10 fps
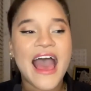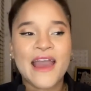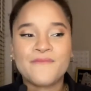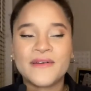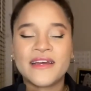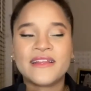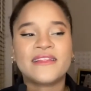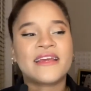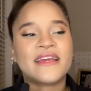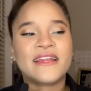I put
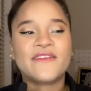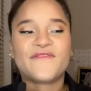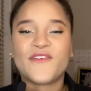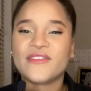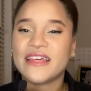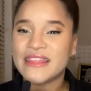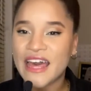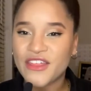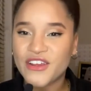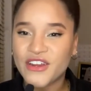in for the
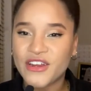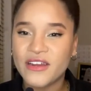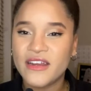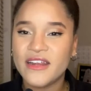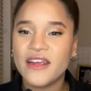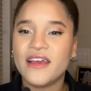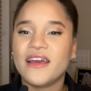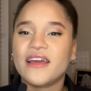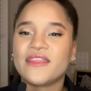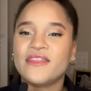leather,
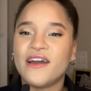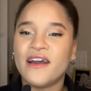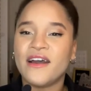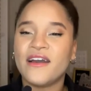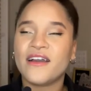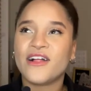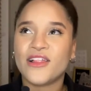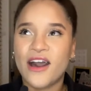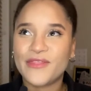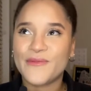the
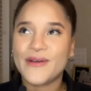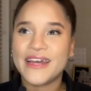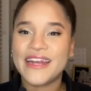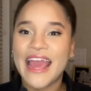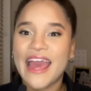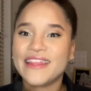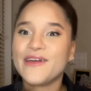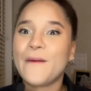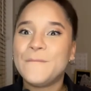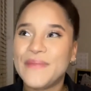cloth one, and
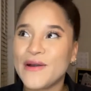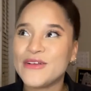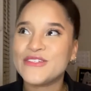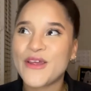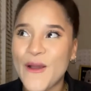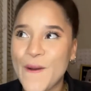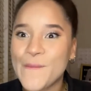the build your own